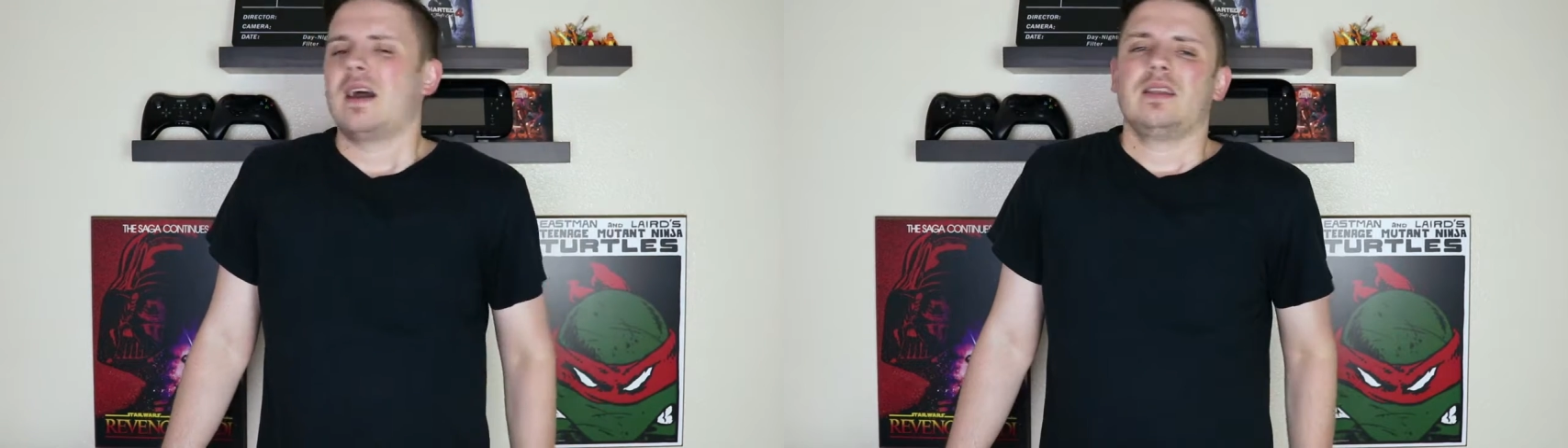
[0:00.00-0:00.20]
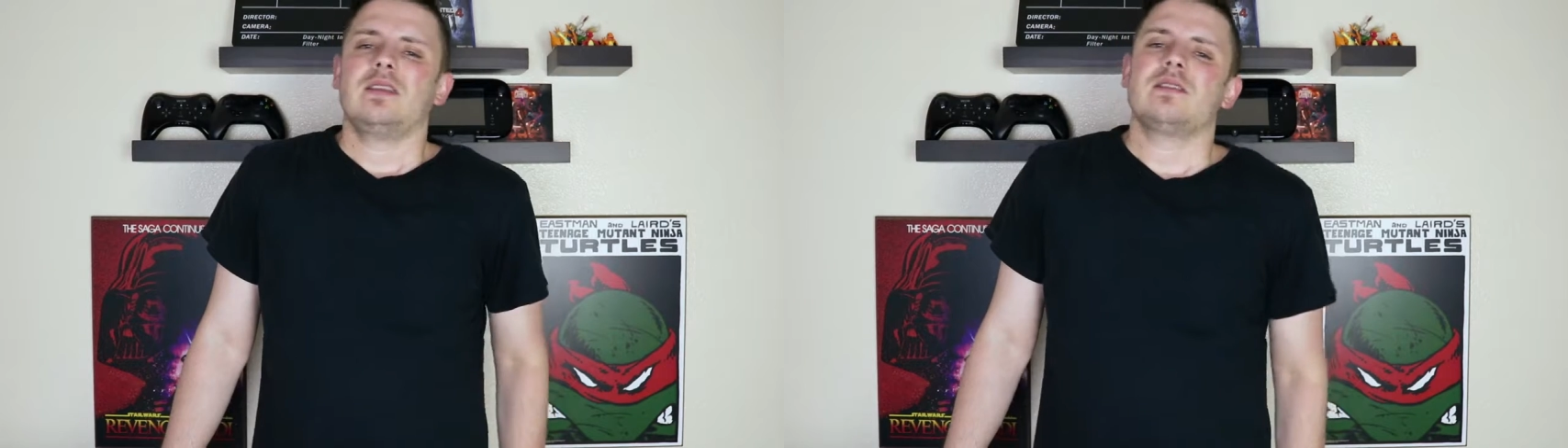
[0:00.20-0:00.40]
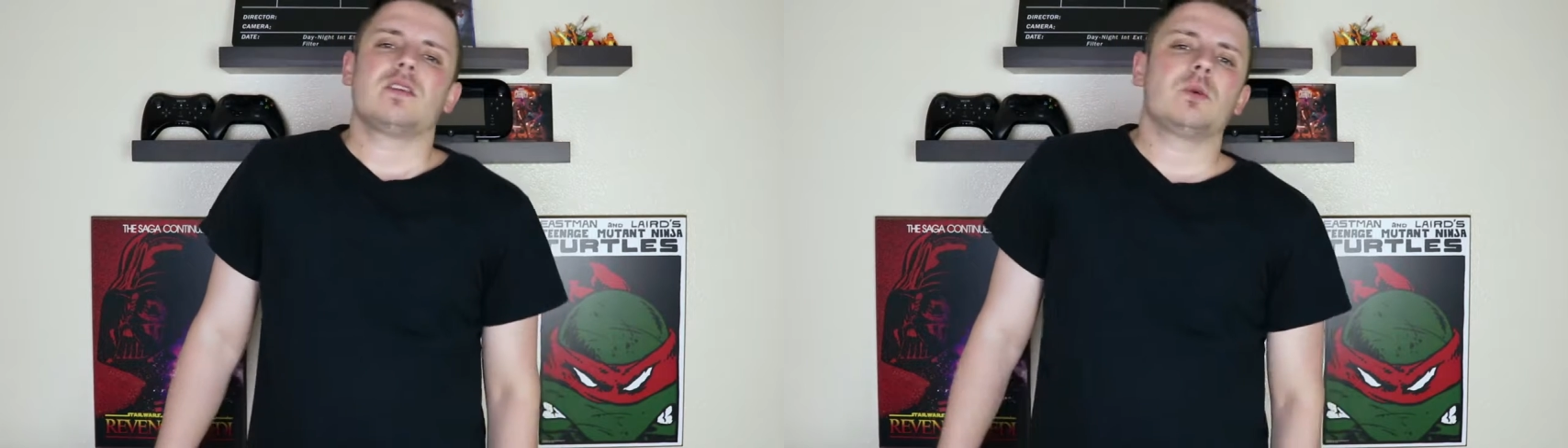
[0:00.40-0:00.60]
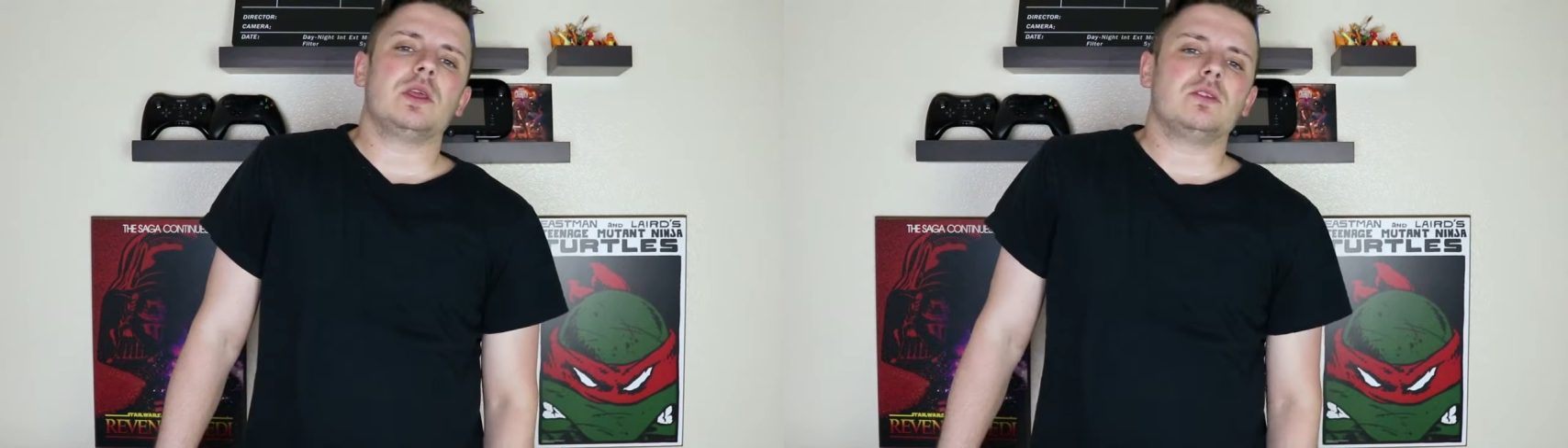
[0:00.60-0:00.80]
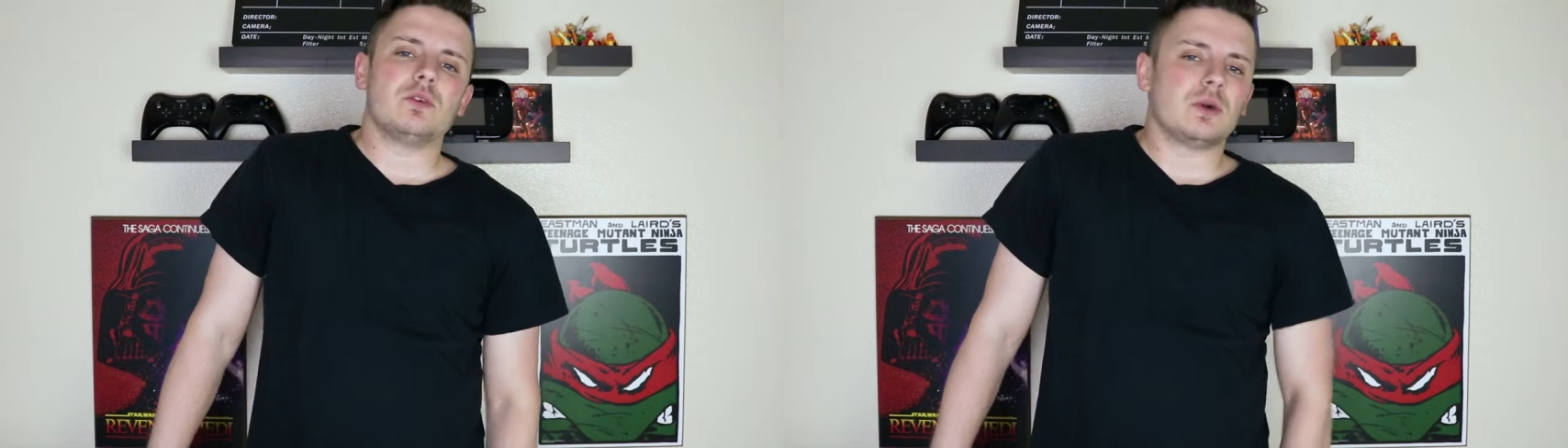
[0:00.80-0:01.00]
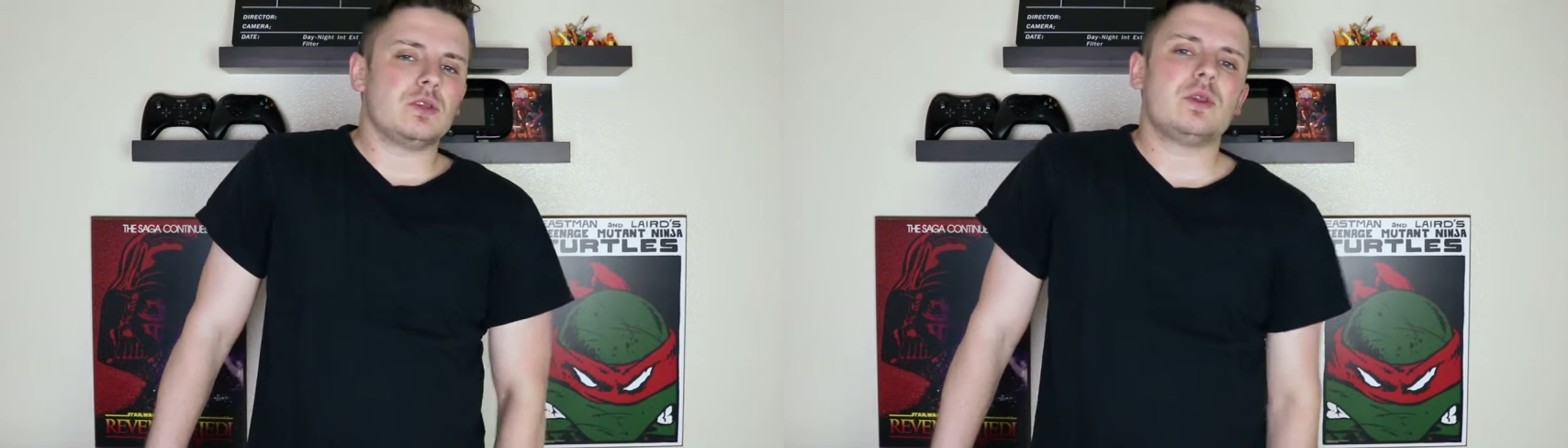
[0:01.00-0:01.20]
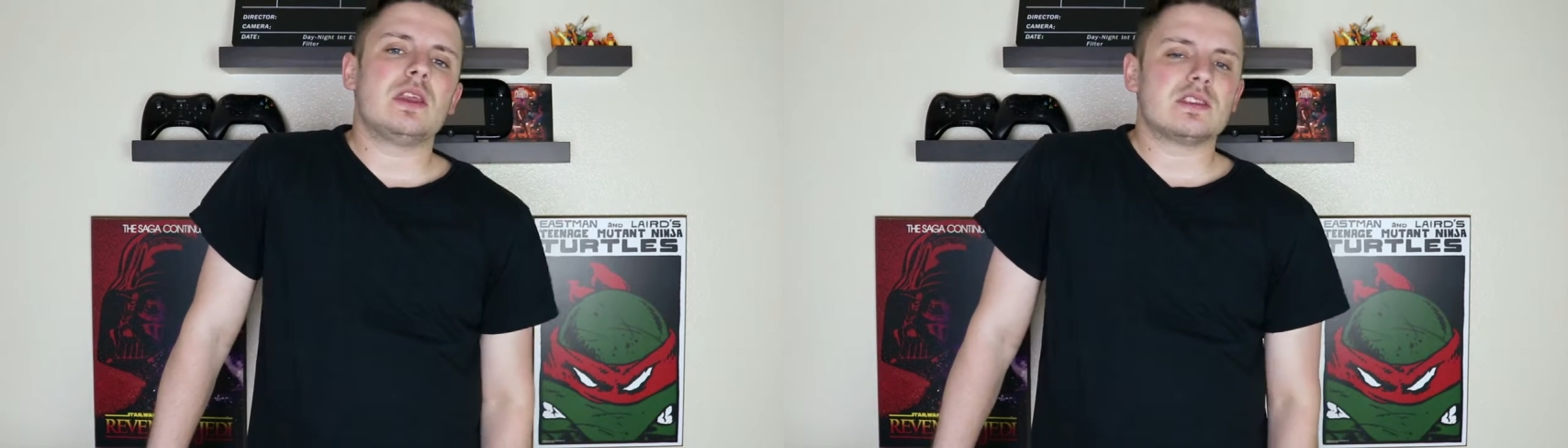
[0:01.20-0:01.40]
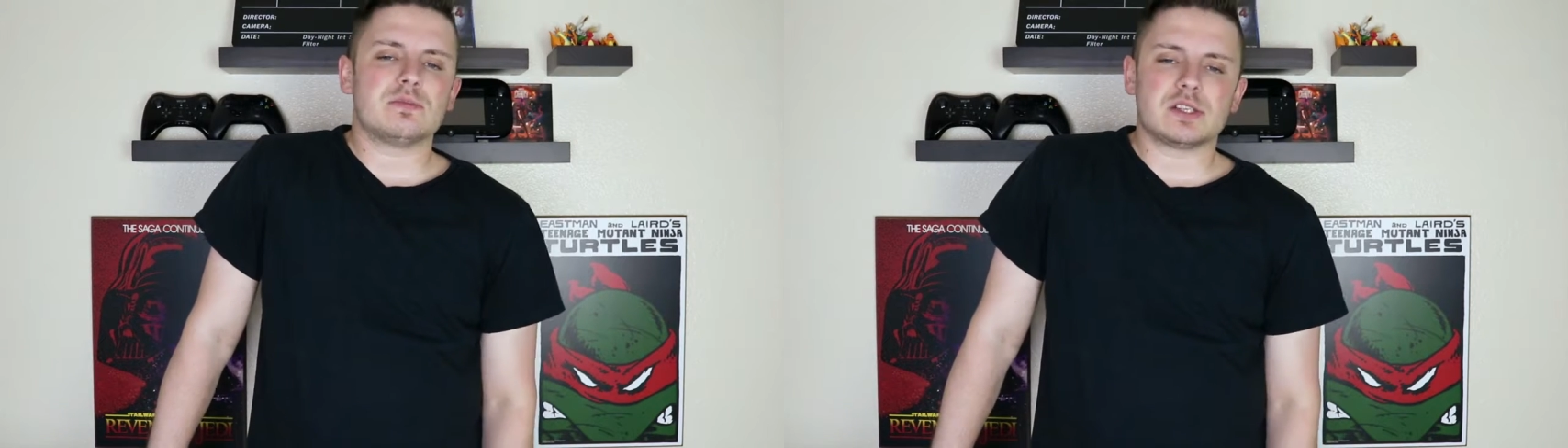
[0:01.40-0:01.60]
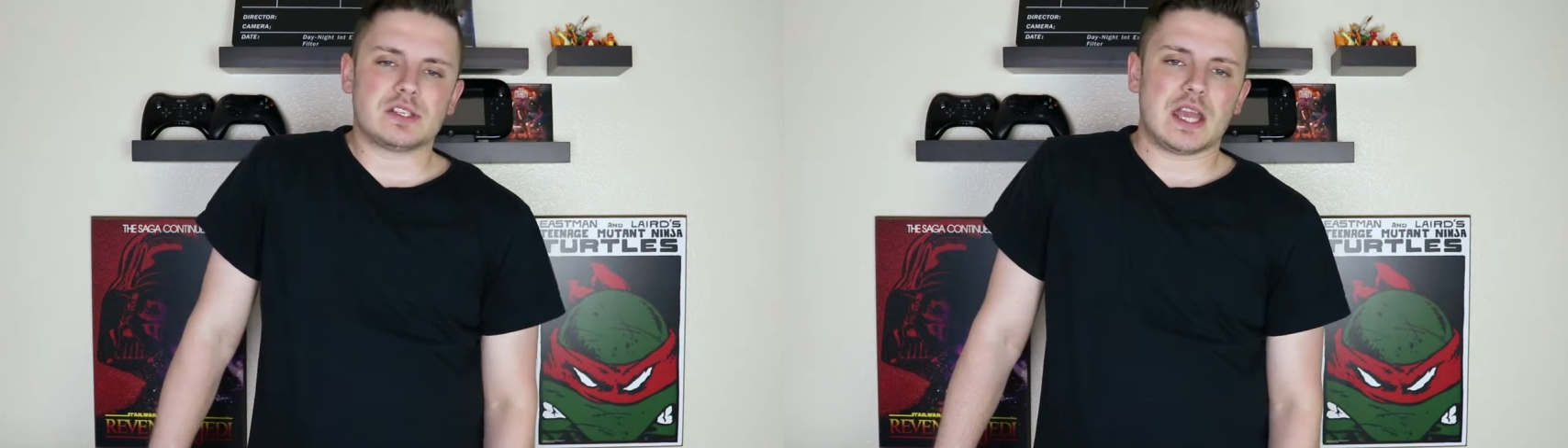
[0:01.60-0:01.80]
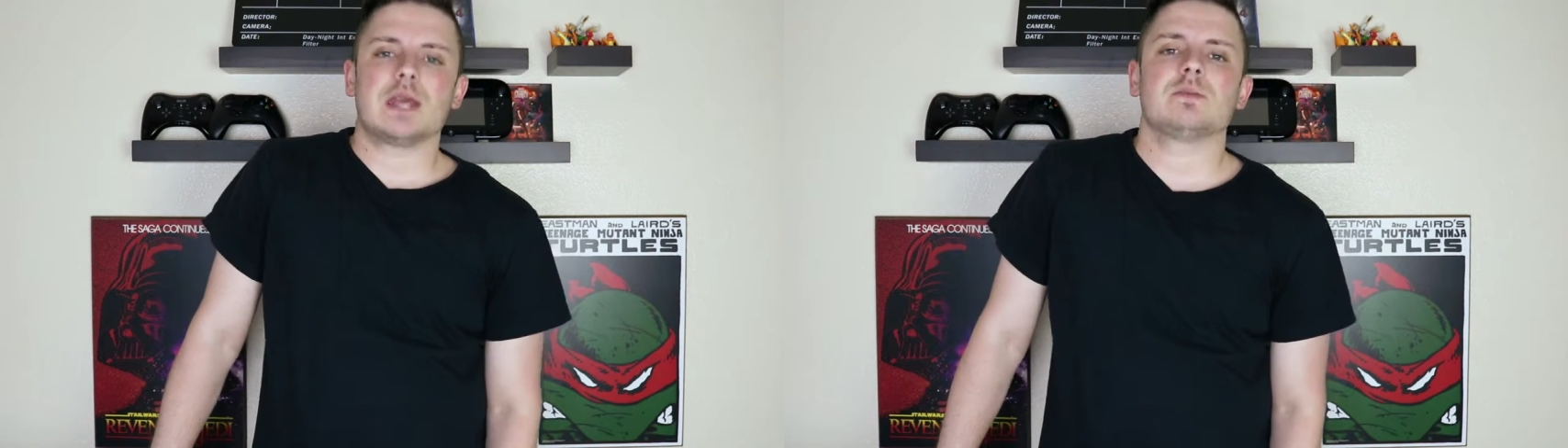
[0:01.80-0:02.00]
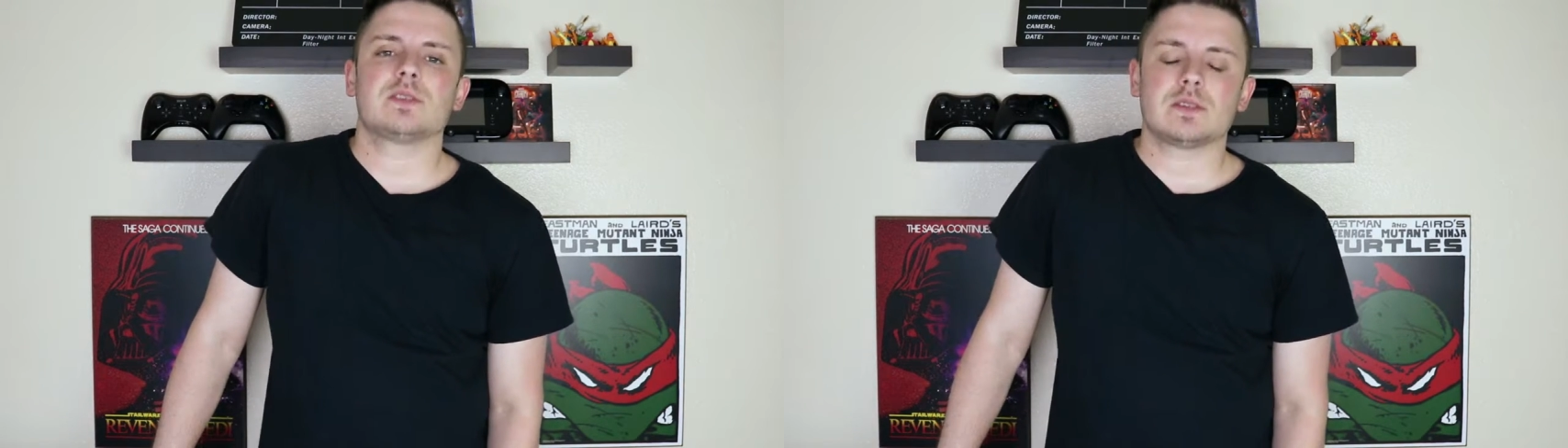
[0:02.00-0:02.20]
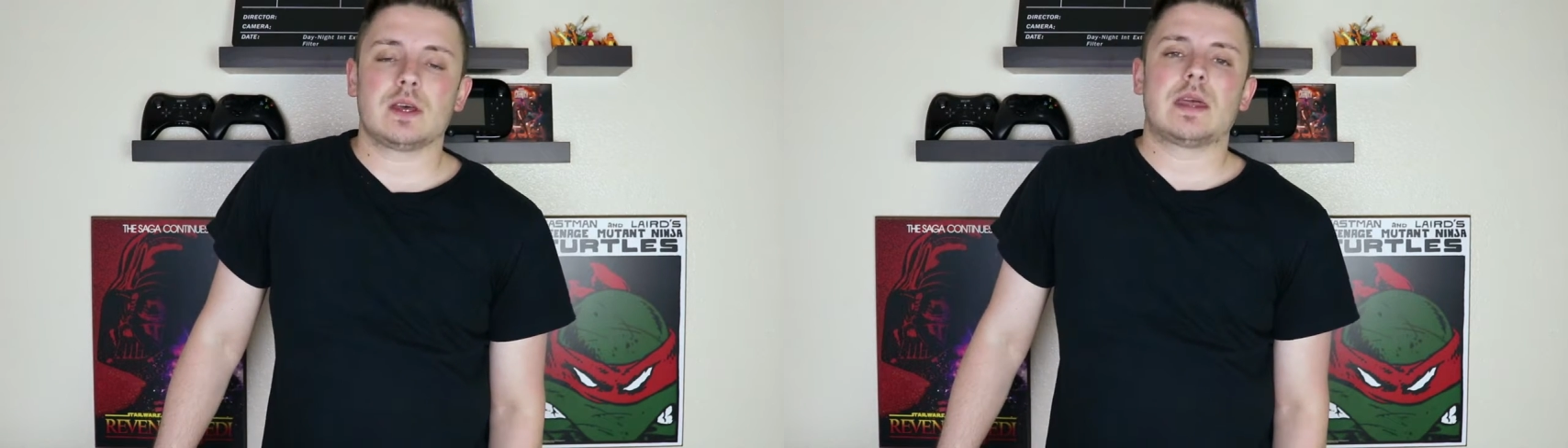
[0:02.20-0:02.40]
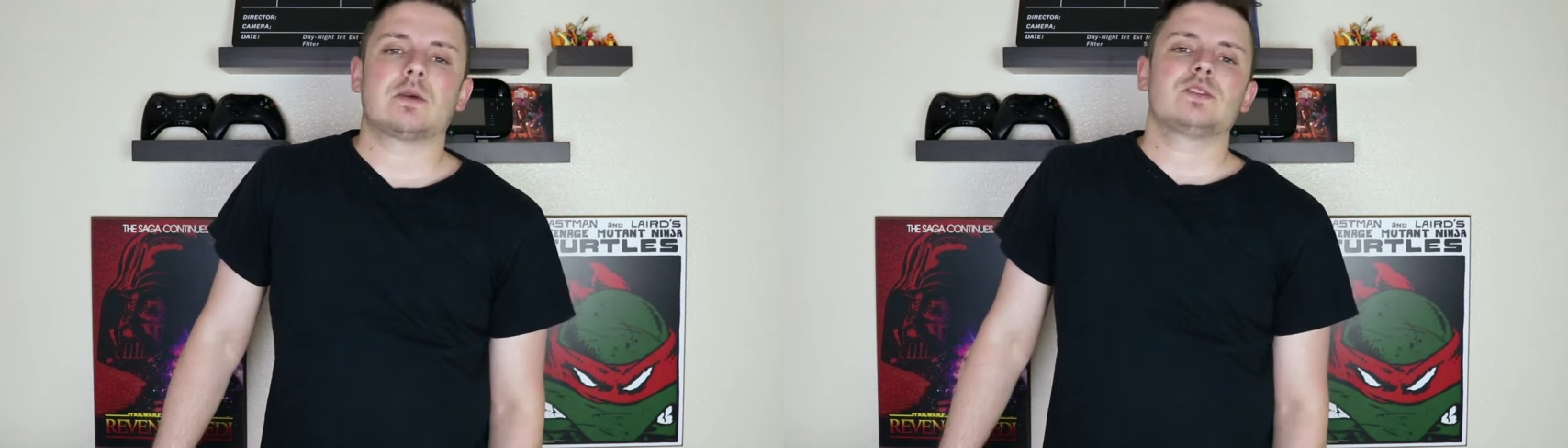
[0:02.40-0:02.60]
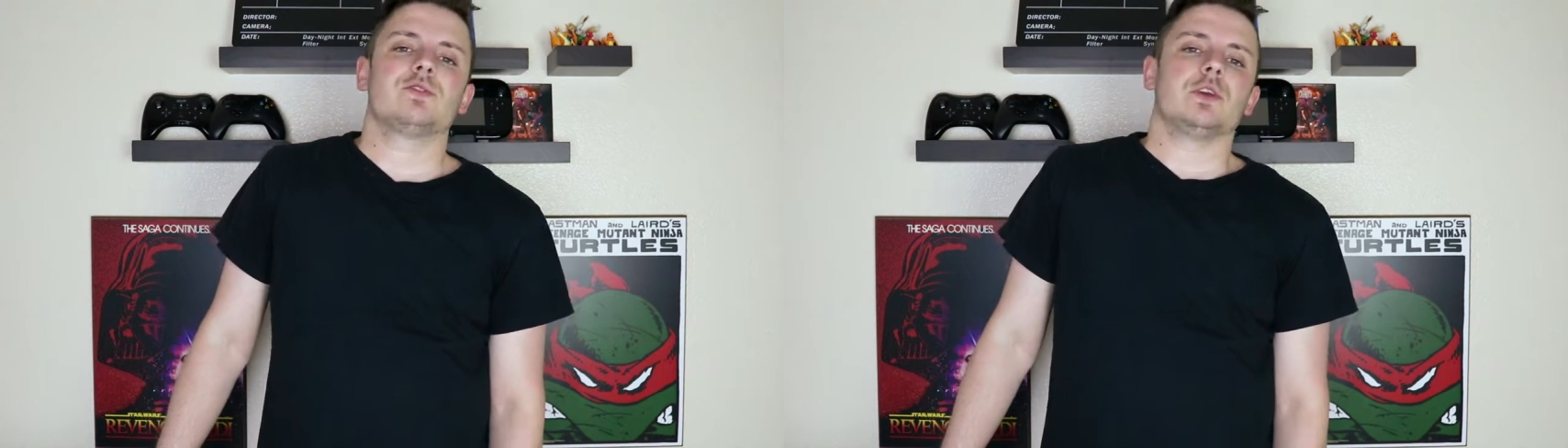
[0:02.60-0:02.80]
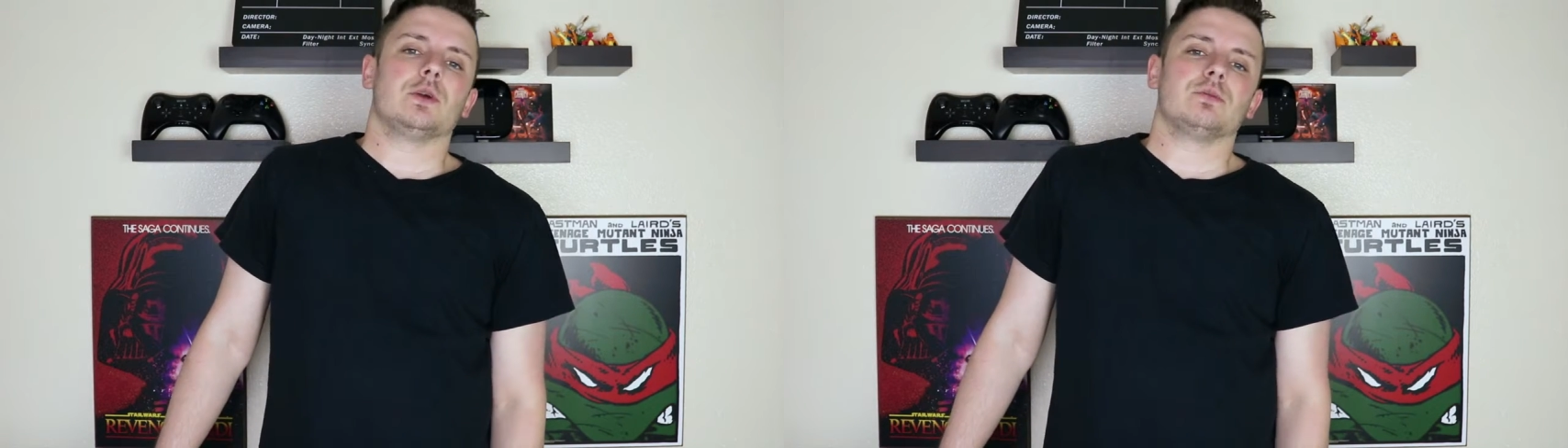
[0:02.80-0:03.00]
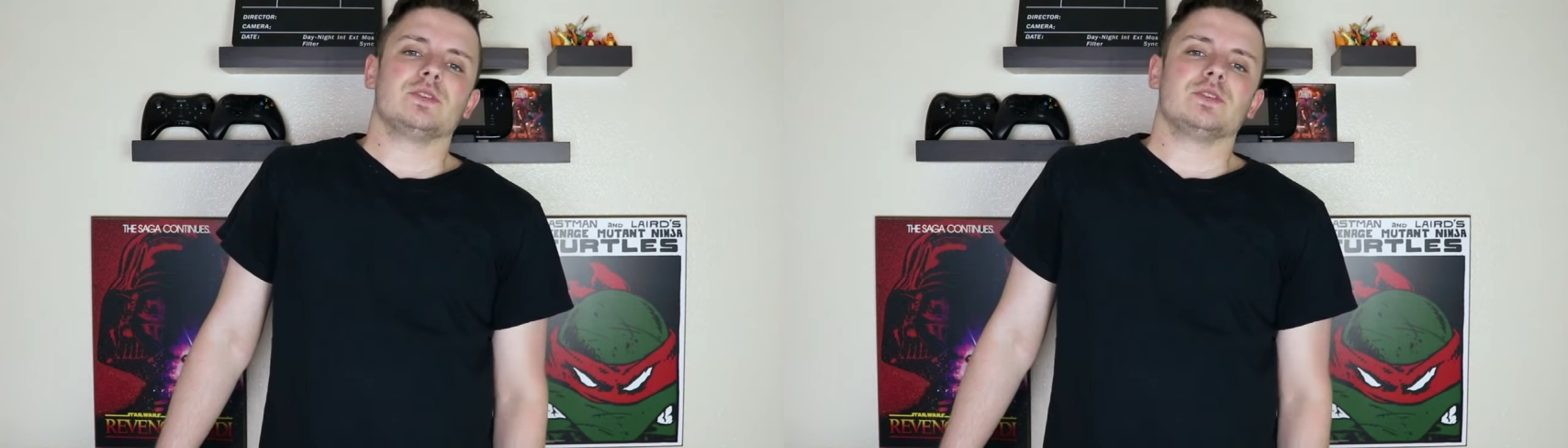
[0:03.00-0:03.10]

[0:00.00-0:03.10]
Nintendo, what are you doing? You need as much games announced for your